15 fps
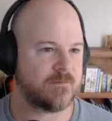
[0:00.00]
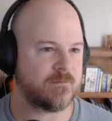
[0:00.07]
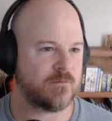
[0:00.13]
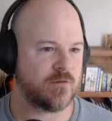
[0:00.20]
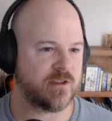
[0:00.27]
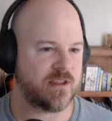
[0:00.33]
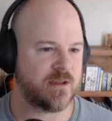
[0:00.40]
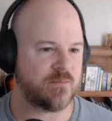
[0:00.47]

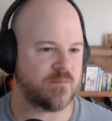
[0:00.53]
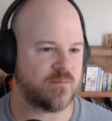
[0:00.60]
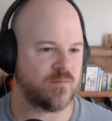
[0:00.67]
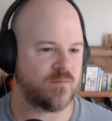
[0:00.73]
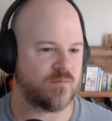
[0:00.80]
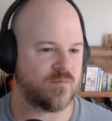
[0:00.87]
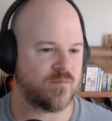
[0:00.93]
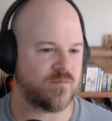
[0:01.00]
one of the
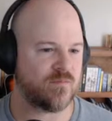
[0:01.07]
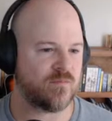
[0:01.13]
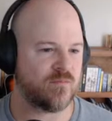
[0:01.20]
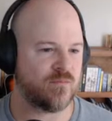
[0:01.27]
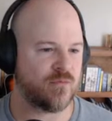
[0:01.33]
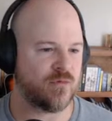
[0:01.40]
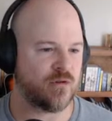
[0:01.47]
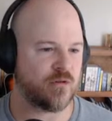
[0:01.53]

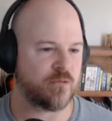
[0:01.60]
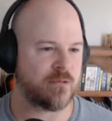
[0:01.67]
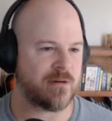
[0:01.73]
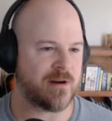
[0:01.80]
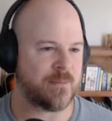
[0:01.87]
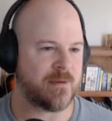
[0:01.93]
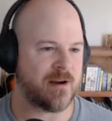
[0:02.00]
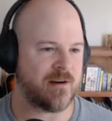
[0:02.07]
more
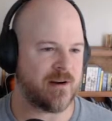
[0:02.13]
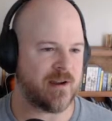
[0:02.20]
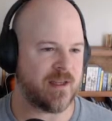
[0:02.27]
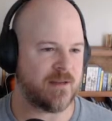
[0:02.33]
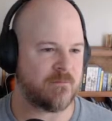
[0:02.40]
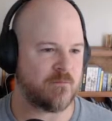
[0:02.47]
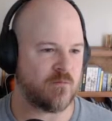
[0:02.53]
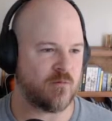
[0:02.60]

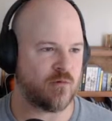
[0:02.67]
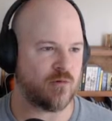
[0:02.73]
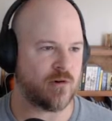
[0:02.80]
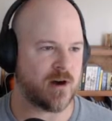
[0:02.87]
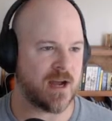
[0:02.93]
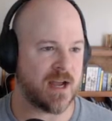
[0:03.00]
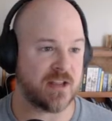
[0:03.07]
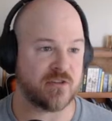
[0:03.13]
primary
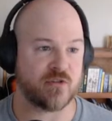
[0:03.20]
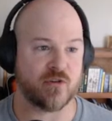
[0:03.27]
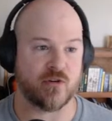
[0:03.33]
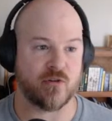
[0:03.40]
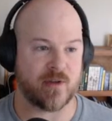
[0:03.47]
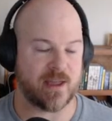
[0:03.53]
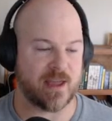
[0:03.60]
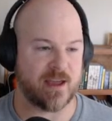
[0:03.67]
wine
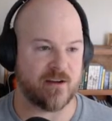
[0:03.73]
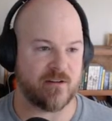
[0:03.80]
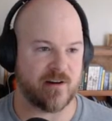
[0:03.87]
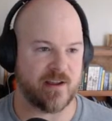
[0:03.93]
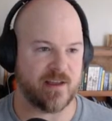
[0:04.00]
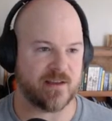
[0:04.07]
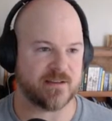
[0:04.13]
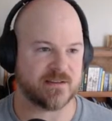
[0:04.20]
growing
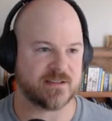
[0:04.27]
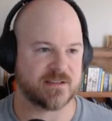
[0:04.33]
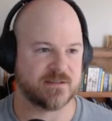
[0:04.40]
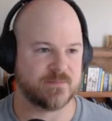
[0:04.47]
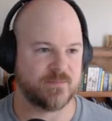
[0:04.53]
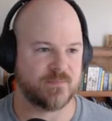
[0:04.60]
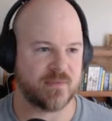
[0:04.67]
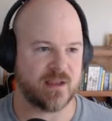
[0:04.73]
areas
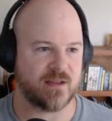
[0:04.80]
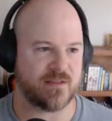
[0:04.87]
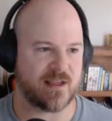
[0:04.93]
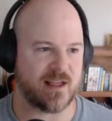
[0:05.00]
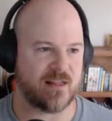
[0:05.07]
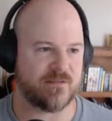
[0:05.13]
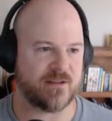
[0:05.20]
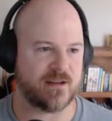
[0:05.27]
of the
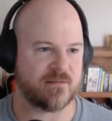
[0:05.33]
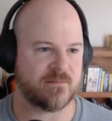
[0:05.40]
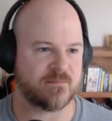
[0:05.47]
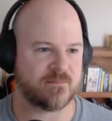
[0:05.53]
Caliphate.